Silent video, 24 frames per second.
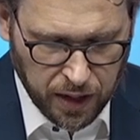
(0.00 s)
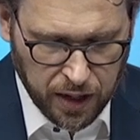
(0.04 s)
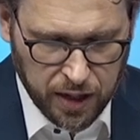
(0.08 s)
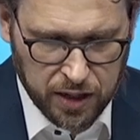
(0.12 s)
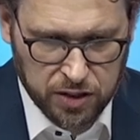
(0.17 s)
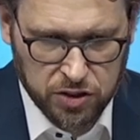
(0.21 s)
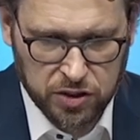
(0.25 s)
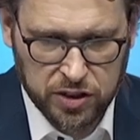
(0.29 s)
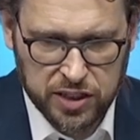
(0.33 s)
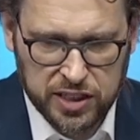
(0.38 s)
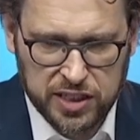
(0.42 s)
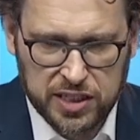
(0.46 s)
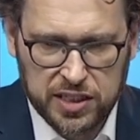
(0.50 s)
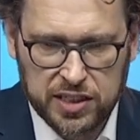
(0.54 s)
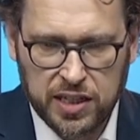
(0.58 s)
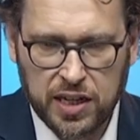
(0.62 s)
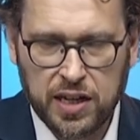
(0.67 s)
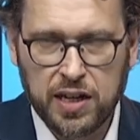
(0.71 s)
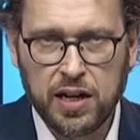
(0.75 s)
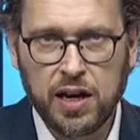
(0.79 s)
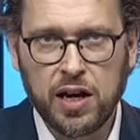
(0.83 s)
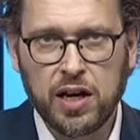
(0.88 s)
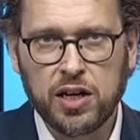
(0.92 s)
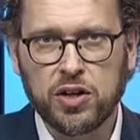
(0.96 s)
So this is a
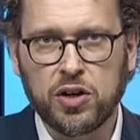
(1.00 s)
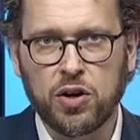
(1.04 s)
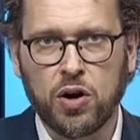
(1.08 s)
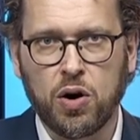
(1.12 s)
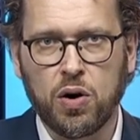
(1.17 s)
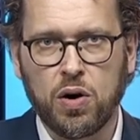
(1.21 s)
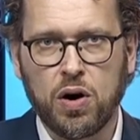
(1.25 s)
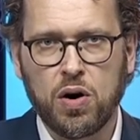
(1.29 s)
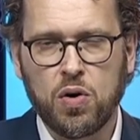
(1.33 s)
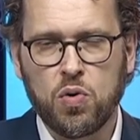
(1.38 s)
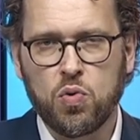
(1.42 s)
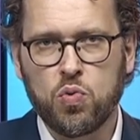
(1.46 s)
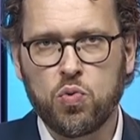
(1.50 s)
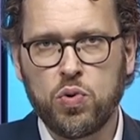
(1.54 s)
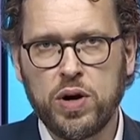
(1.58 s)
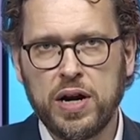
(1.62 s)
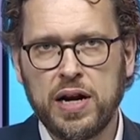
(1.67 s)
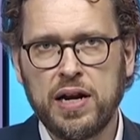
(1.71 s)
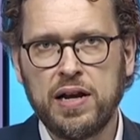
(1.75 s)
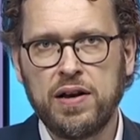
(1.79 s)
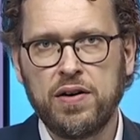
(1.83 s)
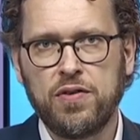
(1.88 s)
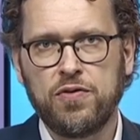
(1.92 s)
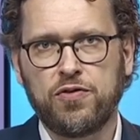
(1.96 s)

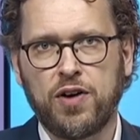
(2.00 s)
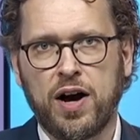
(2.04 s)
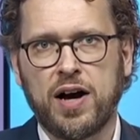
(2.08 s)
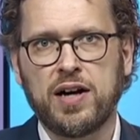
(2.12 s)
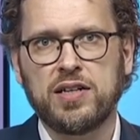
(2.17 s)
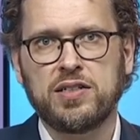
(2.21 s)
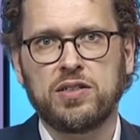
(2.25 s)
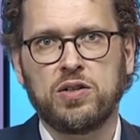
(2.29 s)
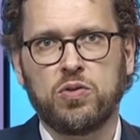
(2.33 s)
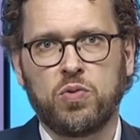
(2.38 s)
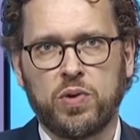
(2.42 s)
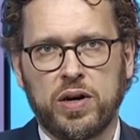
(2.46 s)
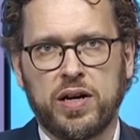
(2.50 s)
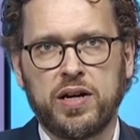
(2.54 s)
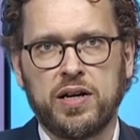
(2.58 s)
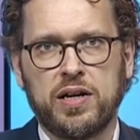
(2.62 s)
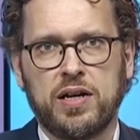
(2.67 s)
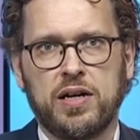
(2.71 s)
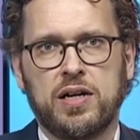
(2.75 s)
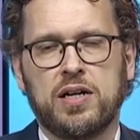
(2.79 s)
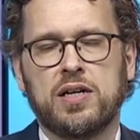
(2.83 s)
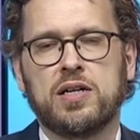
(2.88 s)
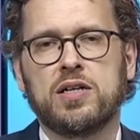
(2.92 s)
really fast way